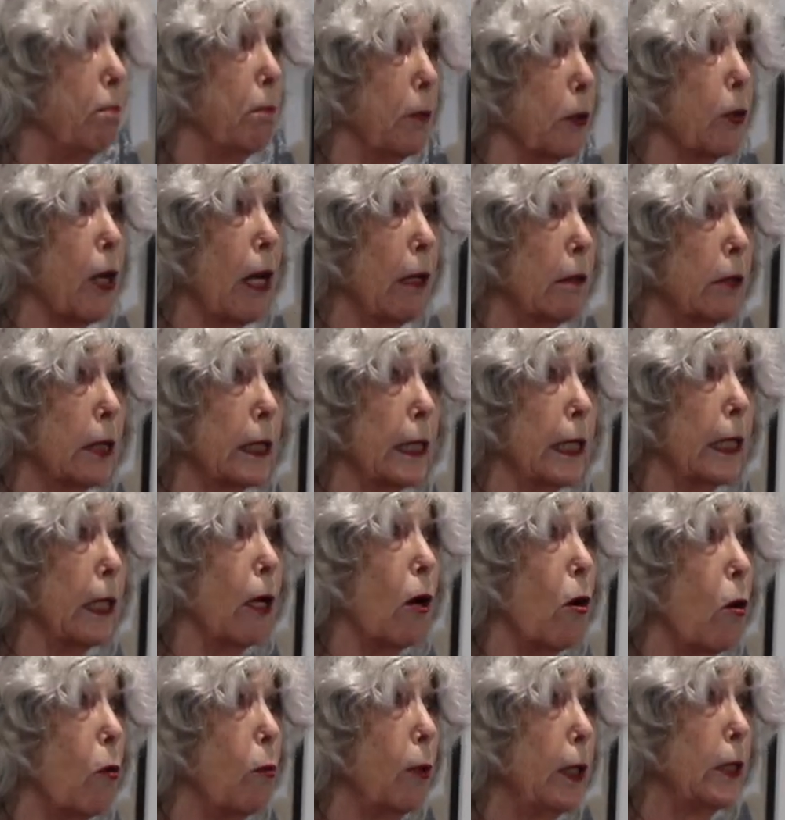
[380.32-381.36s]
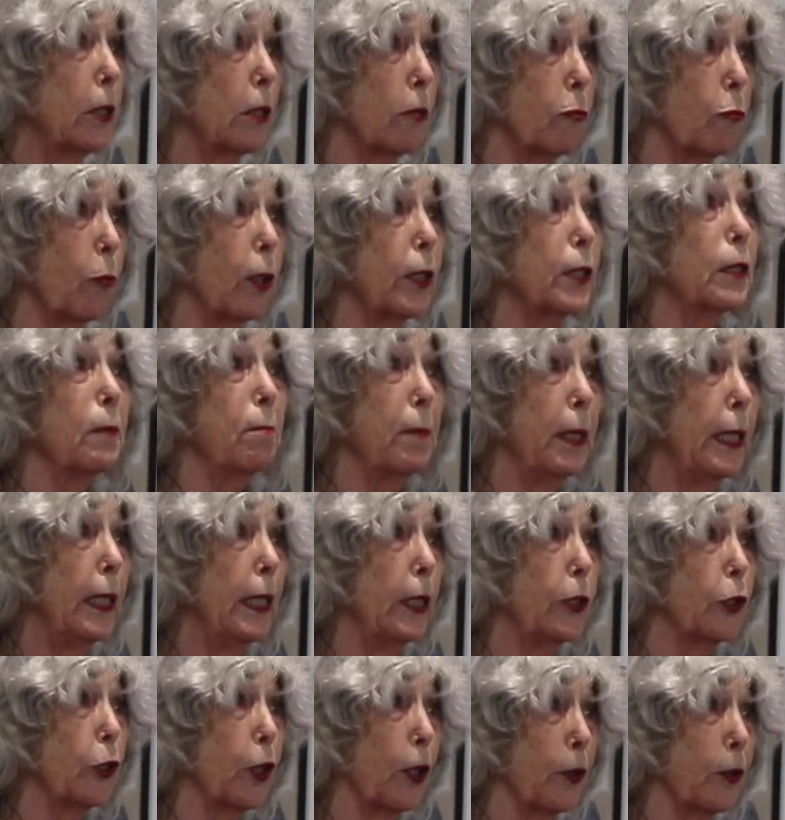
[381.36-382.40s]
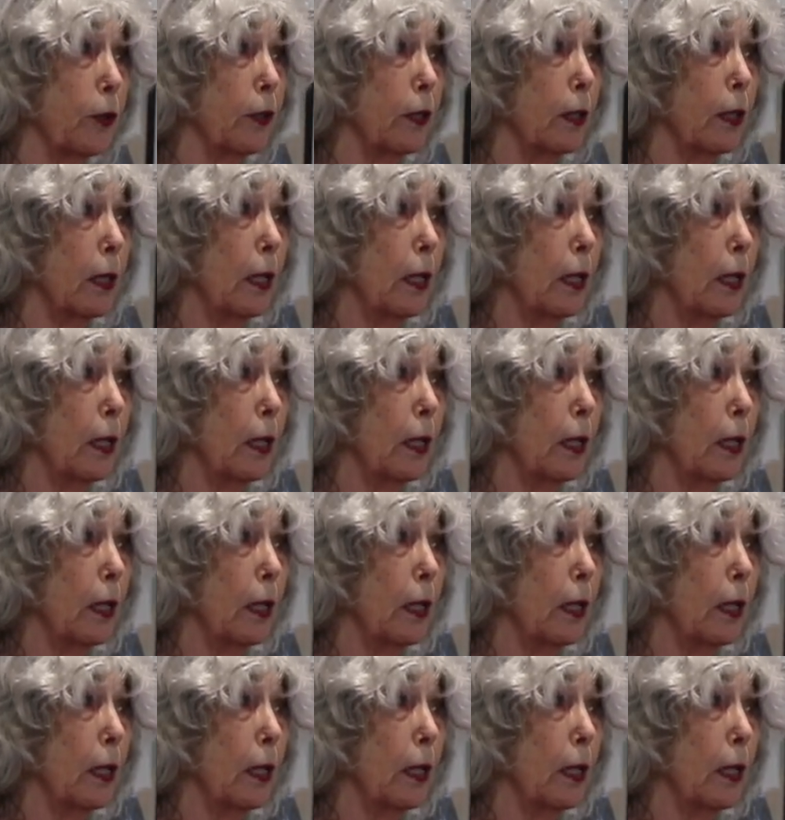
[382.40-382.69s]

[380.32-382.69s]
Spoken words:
Bukowski always wanted to meet each other.